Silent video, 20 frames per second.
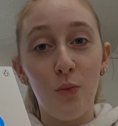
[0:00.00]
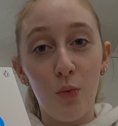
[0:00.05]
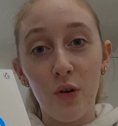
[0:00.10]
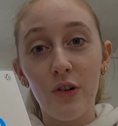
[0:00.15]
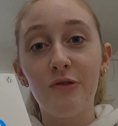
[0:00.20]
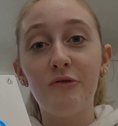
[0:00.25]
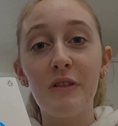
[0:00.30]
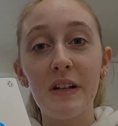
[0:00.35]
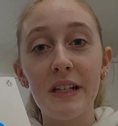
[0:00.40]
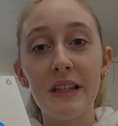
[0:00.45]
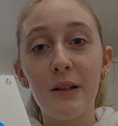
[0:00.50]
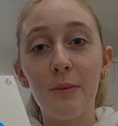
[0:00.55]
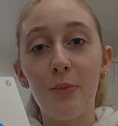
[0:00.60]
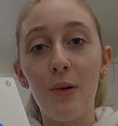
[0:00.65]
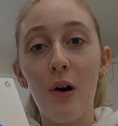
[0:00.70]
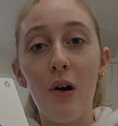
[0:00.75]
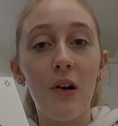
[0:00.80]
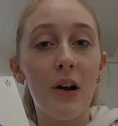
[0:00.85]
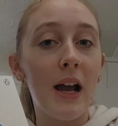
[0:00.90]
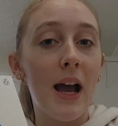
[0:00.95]
would read the
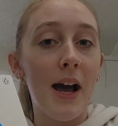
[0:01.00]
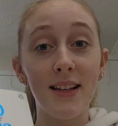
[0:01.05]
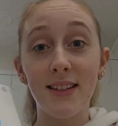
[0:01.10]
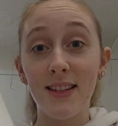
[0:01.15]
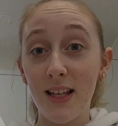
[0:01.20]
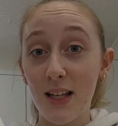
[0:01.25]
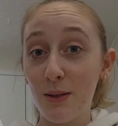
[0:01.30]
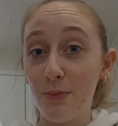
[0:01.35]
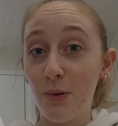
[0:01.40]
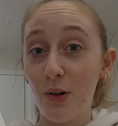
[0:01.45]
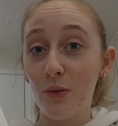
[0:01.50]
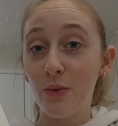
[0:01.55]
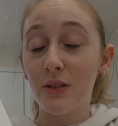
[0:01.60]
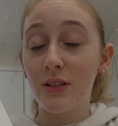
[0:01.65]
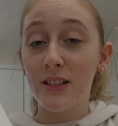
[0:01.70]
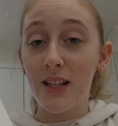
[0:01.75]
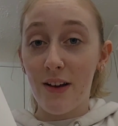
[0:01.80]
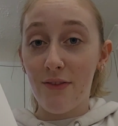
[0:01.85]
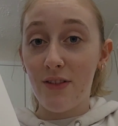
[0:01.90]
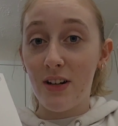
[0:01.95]
book, as this book was
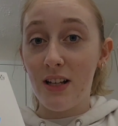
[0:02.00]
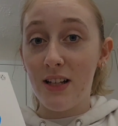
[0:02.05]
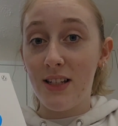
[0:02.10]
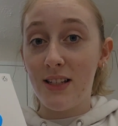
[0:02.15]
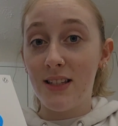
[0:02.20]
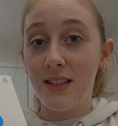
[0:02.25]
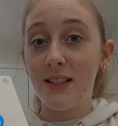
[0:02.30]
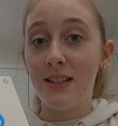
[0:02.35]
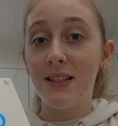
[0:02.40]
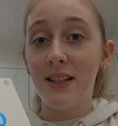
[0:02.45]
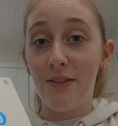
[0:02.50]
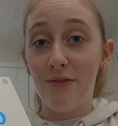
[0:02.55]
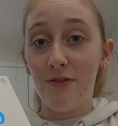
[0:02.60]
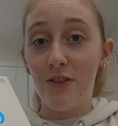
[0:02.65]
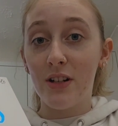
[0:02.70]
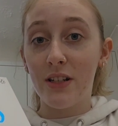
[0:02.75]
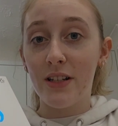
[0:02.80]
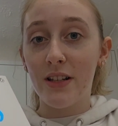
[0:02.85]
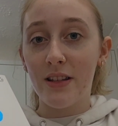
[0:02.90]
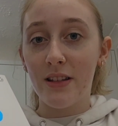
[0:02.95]
definitely
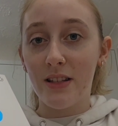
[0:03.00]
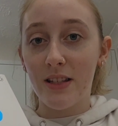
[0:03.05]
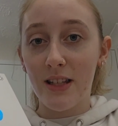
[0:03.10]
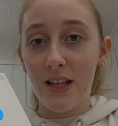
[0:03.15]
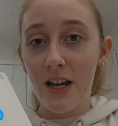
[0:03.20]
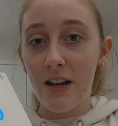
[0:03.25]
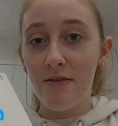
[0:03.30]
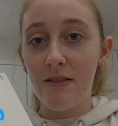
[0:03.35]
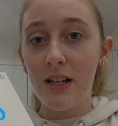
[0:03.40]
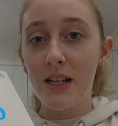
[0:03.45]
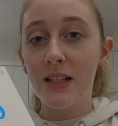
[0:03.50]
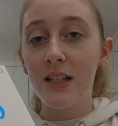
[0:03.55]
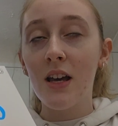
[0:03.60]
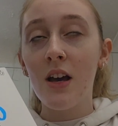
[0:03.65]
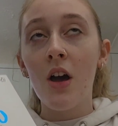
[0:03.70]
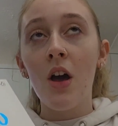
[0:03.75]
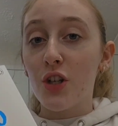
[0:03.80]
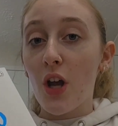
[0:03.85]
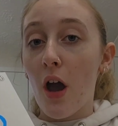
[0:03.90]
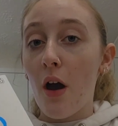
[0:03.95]
different to the series.
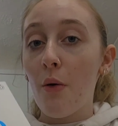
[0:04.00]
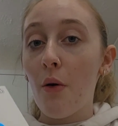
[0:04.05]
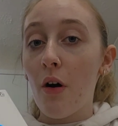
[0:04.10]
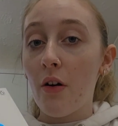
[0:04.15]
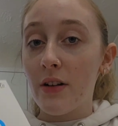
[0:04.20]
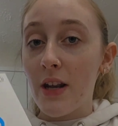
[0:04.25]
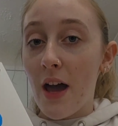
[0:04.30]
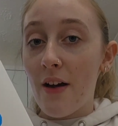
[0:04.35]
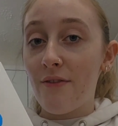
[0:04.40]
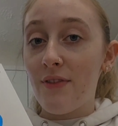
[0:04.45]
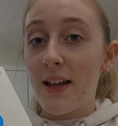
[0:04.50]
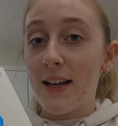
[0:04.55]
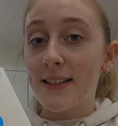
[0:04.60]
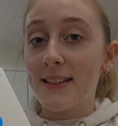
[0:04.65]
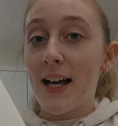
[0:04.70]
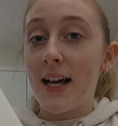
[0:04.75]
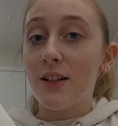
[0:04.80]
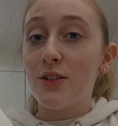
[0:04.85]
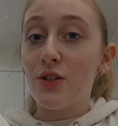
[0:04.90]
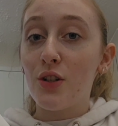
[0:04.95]
The show on Netflix
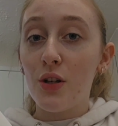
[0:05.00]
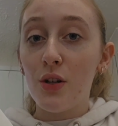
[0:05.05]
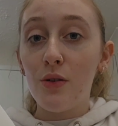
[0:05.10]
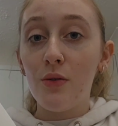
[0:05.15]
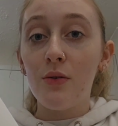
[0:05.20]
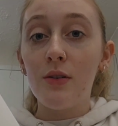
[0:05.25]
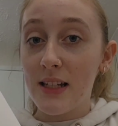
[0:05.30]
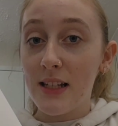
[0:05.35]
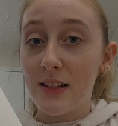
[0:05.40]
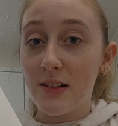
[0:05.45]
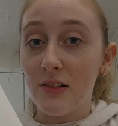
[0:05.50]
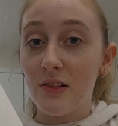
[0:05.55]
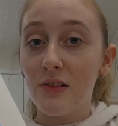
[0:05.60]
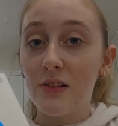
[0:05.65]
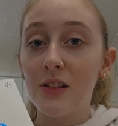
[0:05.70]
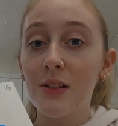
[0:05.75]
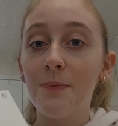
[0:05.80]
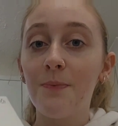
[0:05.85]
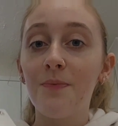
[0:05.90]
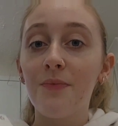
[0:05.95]
had 2
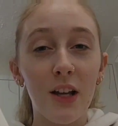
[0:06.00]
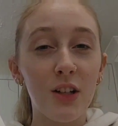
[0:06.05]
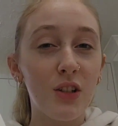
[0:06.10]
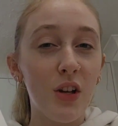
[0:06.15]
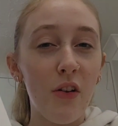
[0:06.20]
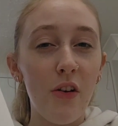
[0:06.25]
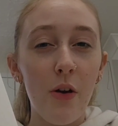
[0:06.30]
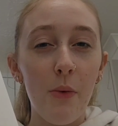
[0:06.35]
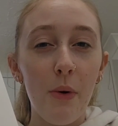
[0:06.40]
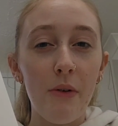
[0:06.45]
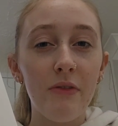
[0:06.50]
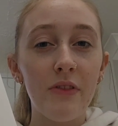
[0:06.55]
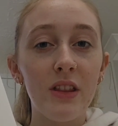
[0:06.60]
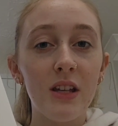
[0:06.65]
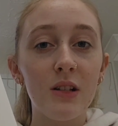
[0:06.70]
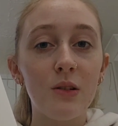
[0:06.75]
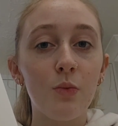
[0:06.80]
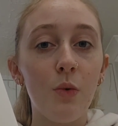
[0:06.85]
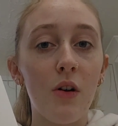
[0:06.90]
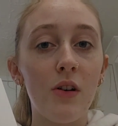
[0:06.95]
seasons, and I don't know whether
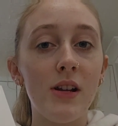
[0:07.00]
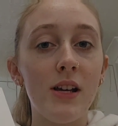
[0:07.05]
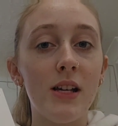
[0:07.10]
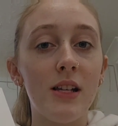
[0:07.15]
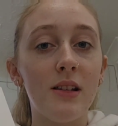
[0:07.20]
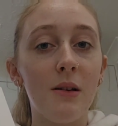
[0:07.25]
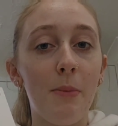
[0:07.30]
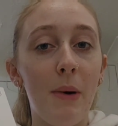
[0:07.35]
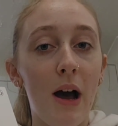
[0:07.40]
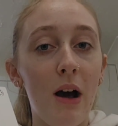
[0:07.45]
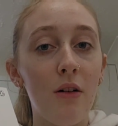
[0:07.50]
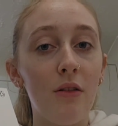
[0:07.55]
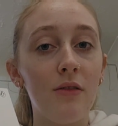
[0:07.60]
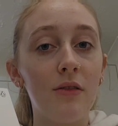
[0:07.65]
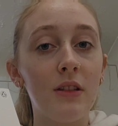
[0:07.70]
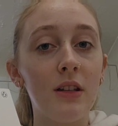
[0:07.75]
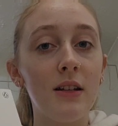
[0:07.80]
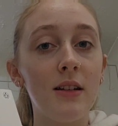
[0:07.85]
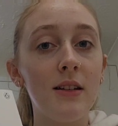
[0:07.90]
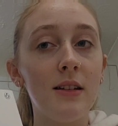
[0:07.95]
this one is
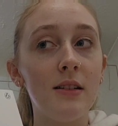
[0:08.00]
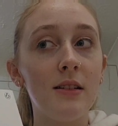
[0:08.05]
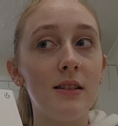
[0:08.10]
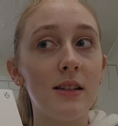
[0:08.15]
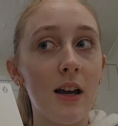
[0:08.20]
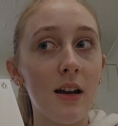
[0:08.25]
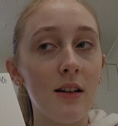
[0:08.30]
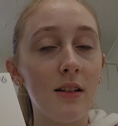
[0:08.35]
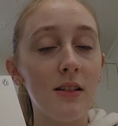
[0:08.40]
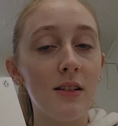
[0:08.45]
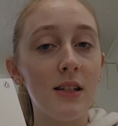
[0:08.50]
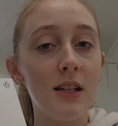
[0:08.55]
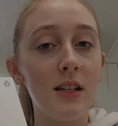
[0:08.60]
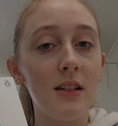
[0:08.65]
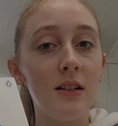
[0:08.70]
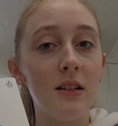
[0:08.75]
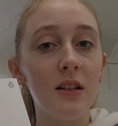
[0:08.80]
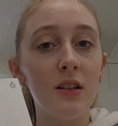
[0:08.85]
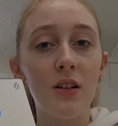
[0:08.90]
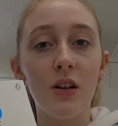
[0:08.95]
about the 2nd
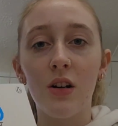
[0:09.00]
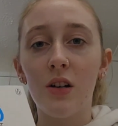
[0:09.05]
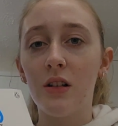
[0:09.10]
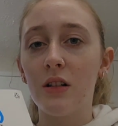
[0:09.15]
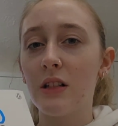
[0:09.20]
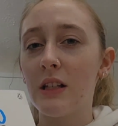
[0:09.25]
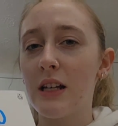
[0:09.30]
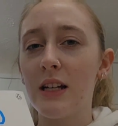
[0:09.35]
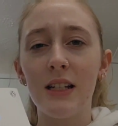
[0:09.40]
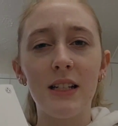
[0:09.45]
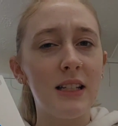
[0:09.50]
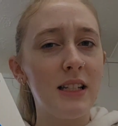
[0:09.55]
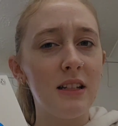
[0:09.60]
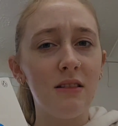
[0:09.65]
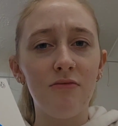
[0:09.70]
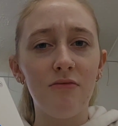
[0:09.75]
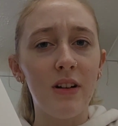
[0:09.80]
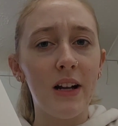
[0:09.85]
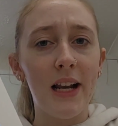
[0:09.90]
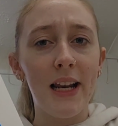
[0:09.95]
season because it
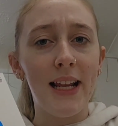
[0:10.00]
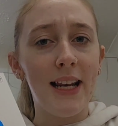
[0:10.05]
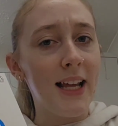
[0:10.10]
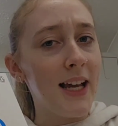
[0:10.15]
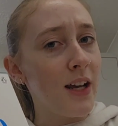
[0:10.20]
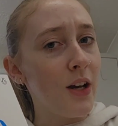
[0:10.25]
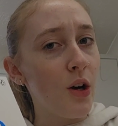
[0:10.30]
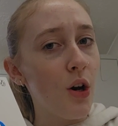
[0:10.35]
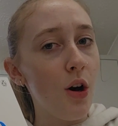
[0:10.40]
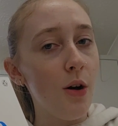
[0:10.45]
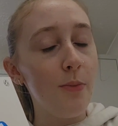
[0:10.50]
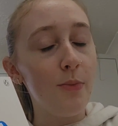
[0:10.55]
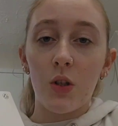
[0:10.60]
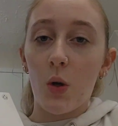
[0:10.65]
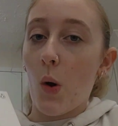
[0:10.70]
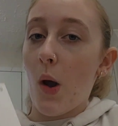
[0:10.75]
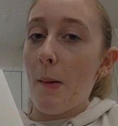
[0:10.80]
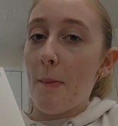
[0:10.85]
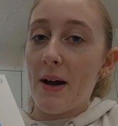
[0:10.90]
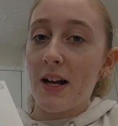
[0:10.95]
didn't really link up,
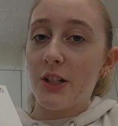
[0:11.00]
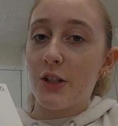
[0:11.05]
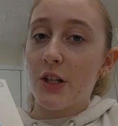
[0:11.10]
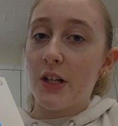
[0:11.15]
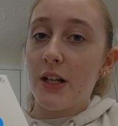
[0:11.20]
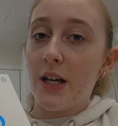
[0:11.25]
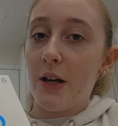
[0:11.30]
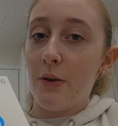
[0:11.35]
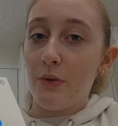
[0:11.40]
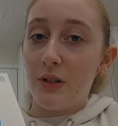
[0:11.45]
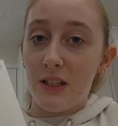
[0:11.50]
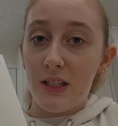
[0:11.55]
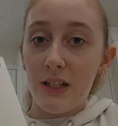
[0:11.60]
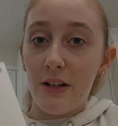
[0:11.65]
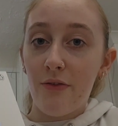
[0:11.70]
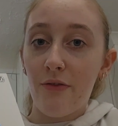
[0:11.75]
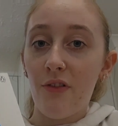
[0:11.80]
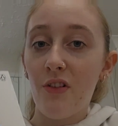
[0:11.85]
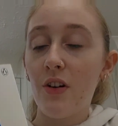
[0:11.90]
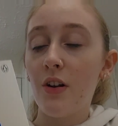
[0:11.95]
so I imagine it was
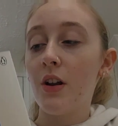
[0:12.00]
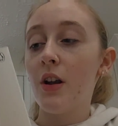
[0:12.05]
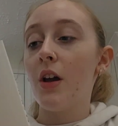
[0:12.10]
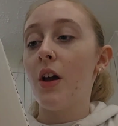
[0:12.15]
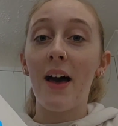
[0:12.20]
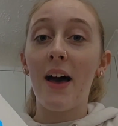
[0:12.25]
different.